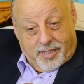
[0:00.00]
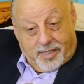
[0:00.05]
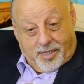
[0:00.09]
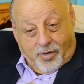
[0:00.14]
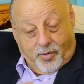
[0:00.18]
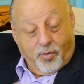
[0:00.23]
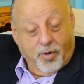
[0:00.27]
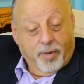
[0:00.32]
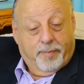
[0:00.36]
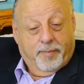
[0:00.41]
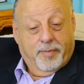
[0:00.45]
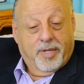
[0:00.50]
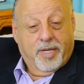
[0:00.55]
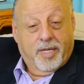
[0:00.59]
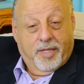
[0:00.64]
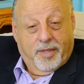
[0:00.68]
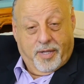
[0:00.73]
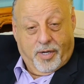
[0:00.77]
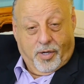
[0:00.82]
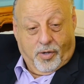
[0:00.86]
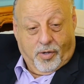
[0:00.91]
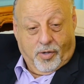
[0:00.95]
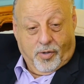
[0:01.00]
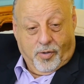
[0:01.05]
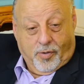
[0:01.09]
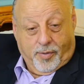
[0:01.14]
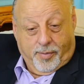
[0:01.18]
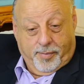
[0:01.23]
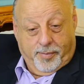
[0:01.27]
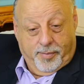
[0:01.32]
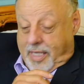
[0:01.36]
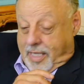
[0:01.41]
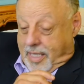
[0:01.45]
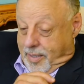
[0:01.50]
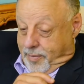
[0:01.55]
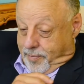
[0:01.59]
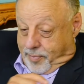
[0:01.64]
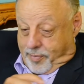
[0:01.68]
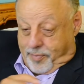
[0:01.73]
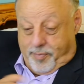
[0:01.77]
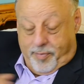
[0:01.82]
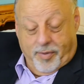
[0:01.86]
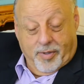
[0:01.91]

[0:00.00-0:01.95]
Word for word: equipment in their home can